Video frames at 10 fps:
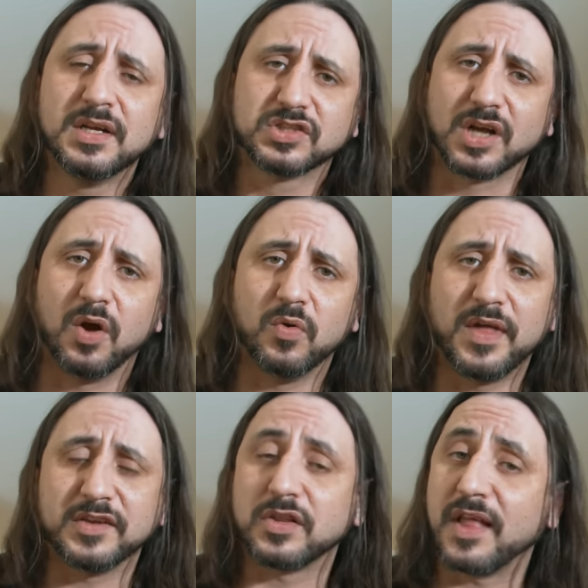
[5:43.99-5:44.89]
So
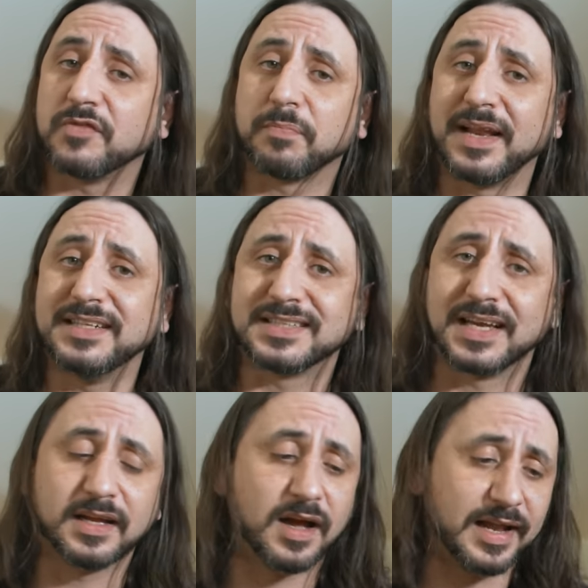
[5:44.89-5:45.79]
there's
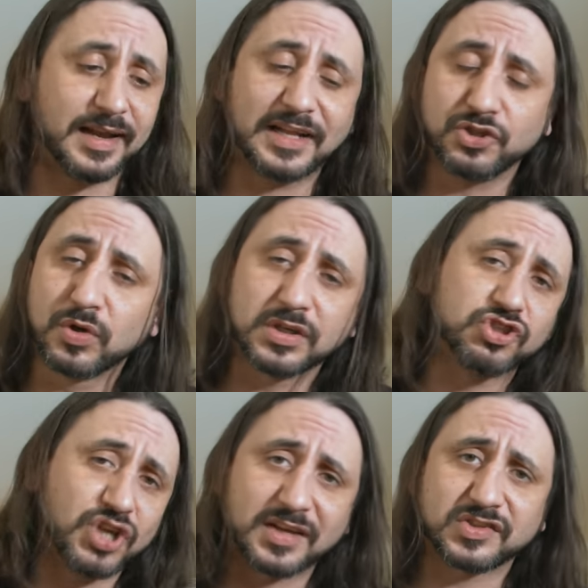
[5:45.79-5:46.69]
plenty, and you can
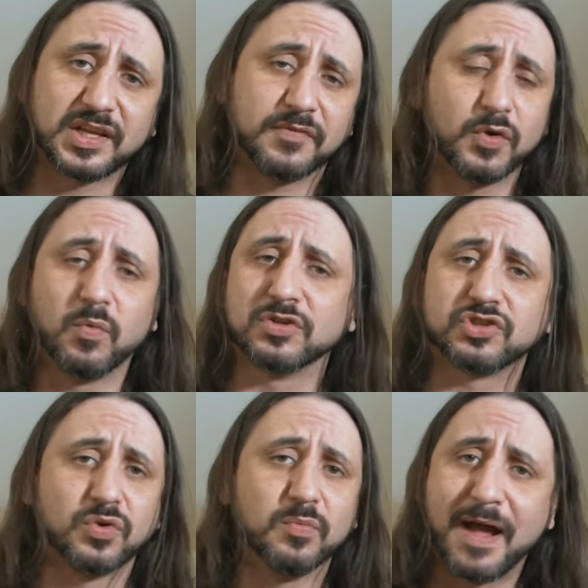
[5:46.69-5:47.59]
adjust if you want
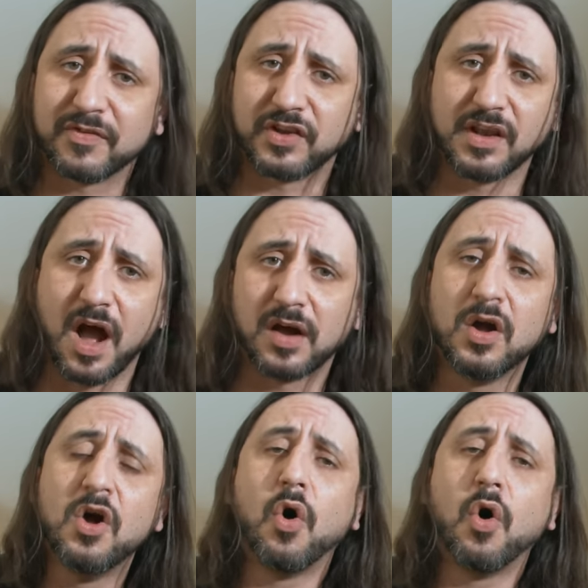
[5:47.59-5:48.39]
to mouth to lung,